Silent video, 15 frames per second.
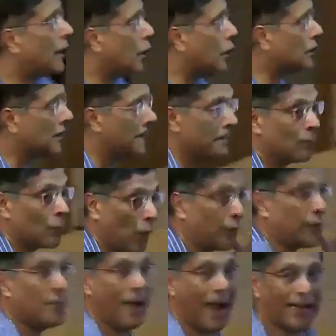because
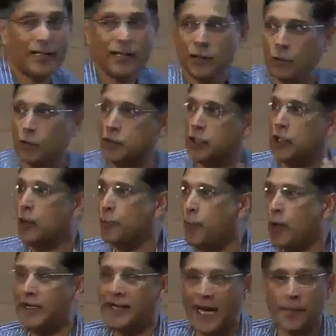of the magnitude.
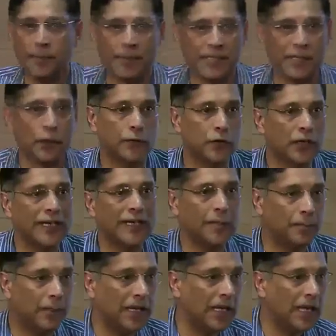0.8% of
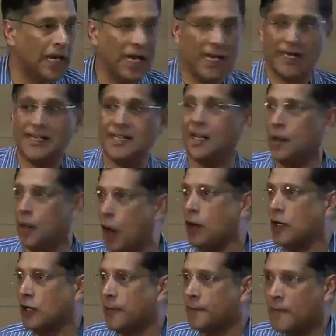GDP is a
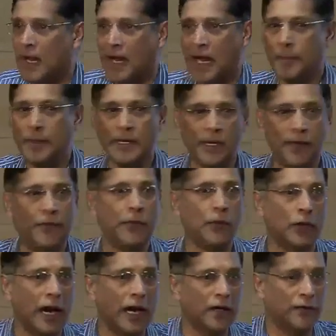lot. I mean, if
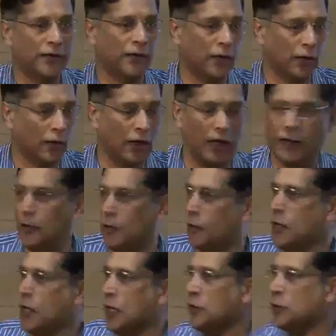you kind of, uh, you
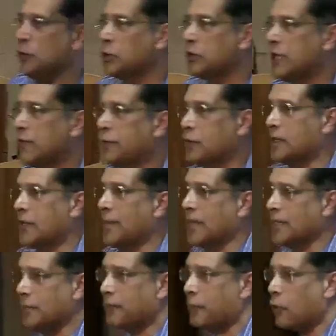know, use that for some
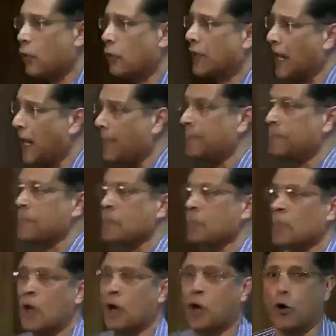other program,
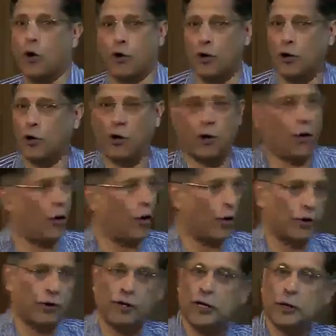or, or,
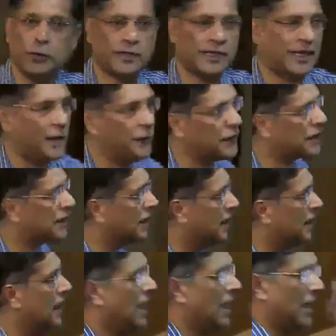or reduce the
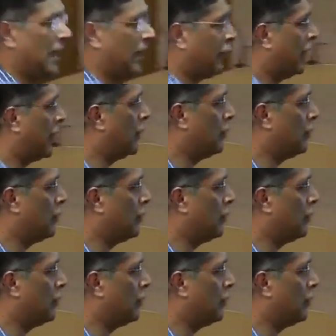deficit, uh,